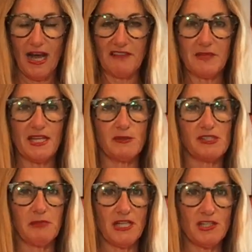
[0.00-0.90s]
I've made it with
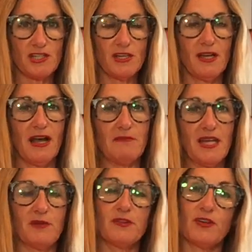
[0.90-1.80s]
spinach. I've
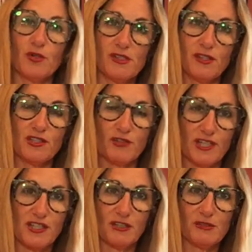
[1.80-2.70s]
made it with, of course, the
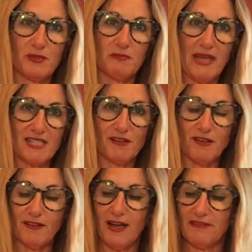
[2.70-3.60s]
traditionals with
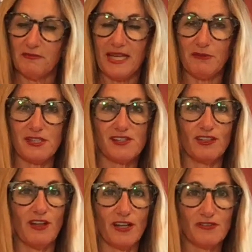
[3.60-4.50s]
basil. I've made it with
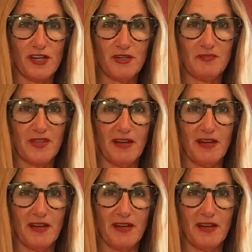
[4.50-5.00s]
cilantro.